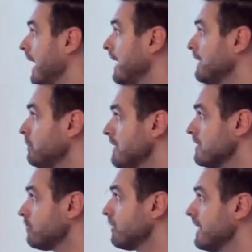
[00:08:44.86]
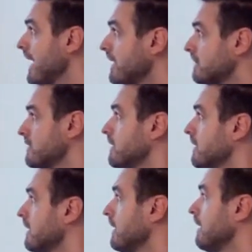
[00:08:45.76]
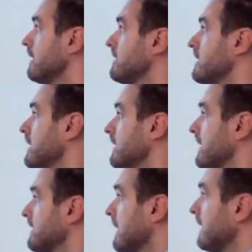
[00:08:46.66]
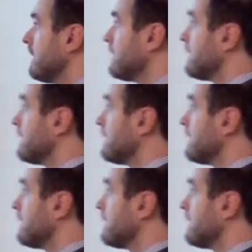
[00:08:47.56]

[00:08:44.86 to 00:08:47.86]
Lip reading: And the reason for that is the excited